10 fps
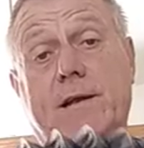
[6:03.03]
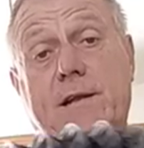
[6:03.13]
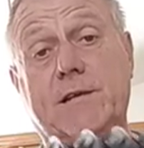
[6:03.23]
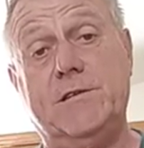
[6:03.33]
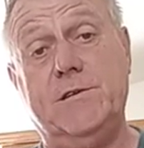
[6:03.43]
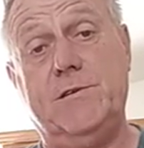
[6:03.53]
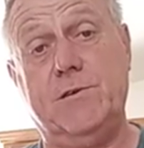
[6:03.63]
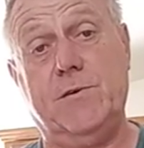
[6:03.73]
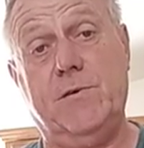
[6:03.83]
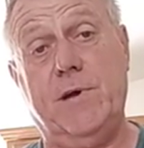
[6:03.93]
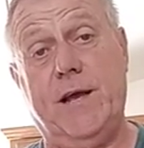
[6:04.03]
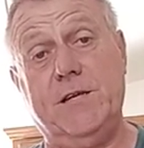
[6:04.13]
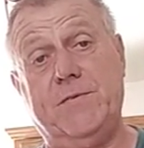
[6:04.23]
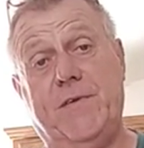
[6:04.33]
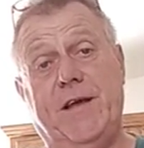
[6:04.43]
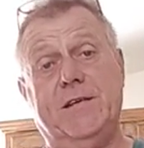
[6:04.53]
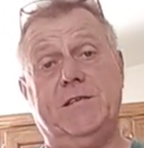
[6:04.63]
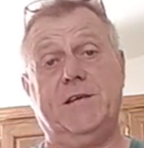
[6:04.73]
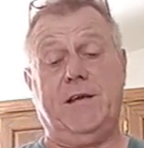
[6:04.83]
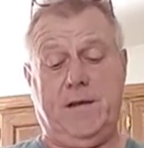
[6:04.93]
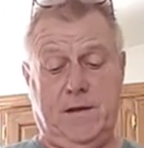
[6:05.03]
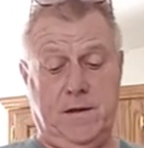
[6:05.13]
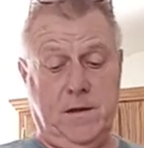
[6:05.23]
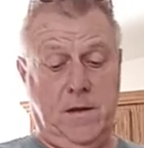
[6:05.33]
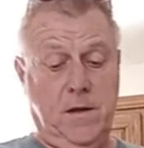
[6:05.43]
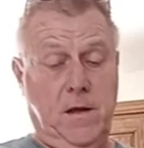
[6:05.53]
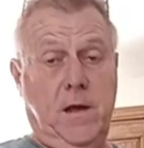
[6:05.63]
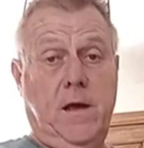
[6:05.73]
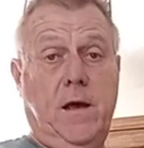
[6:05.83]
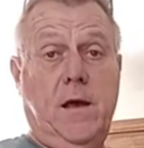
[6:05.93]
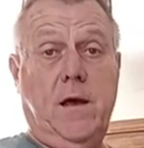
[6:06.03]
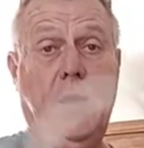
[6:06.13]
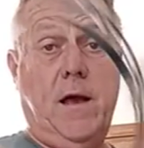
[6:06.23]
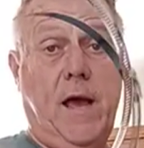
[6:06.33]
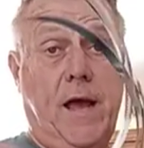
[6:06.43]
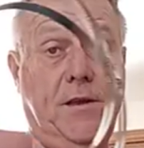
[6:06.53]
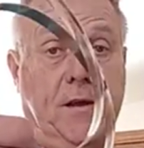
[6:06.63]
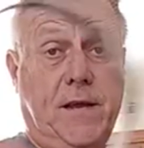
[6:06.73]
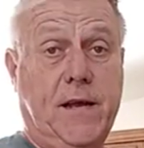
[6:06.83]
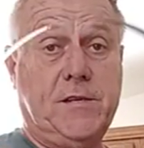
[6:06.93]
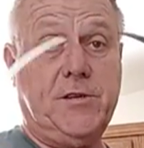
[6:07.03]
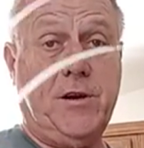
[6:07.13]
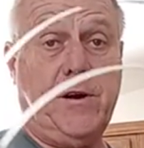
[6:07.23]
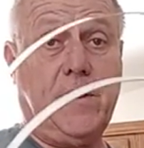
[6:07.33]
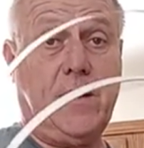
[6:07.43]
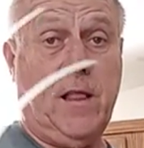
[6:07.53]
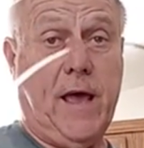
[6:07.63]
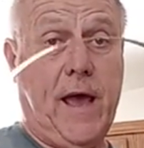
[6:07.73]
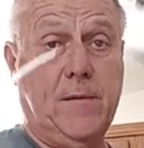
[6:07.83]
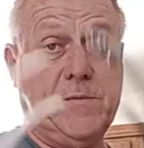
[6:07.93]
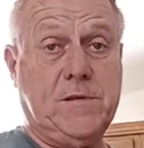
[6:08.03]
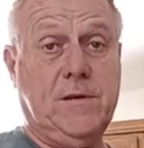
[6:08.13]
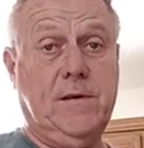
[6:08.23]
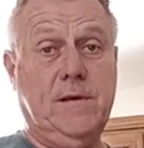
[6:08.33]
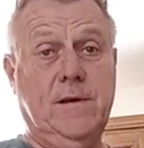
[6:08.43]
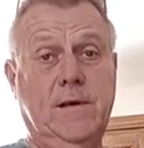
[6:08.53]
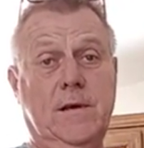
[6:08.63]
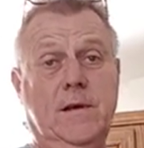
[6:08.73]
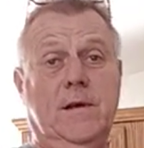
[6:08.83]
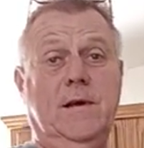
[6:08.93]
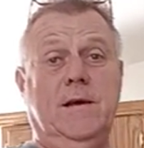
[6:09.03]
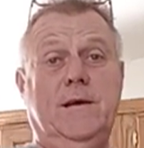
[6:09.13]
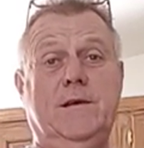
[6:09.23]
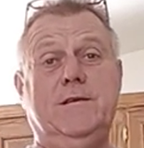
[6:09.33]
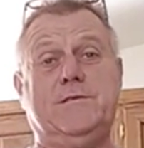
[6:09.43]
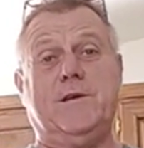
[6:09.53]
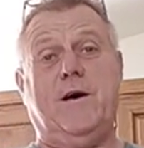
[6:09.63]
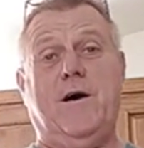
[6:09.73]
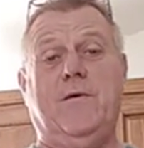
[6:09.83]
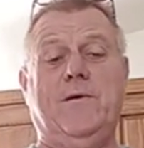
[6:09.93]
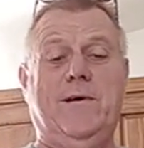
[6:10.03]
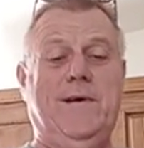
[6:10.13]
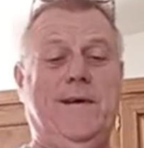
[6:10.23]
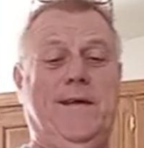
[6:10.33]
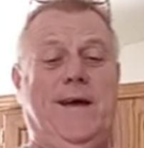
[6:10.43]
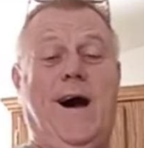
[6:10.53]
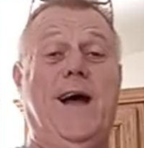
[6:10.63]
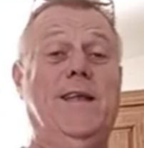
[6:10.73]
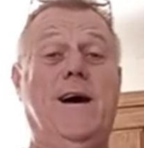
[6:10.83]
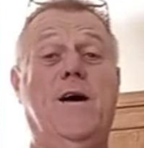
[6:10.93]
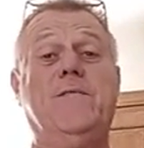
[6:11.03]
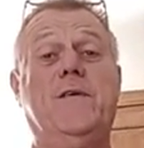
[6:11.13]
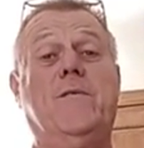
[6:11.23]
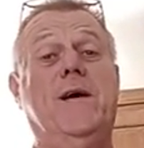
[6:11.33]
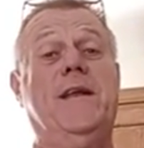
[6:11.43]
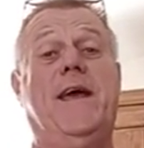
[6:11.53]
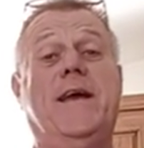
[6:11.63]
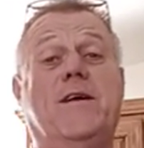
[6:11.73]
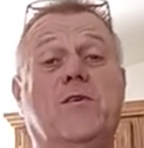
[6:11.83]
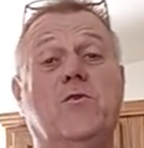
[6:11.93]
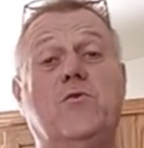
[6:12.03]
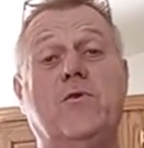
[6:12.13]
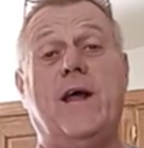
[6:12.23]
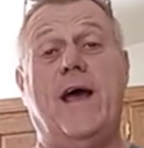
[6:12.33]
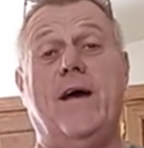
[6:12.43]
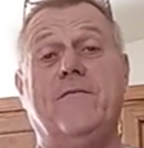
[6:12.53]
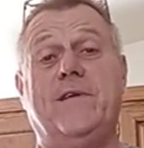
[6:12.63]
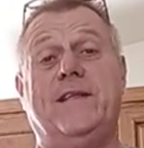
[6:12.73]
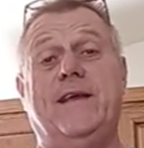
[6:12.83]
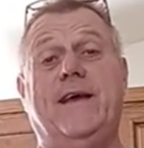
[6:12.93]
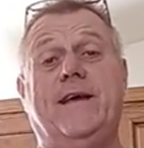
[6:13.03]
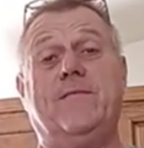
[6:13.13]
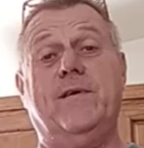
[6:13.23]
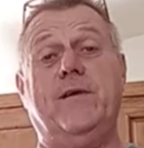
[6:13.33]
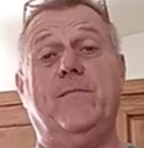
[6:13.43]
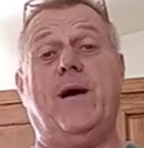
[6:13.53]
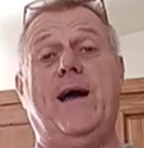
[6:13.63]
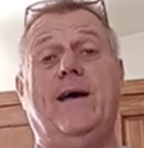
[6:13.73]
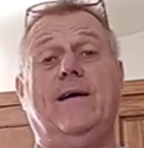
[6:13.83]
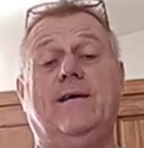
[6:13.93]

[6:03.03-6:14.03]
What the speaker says: addition to HVAC. And you get your clamps. So I love it when they include everything. When you buy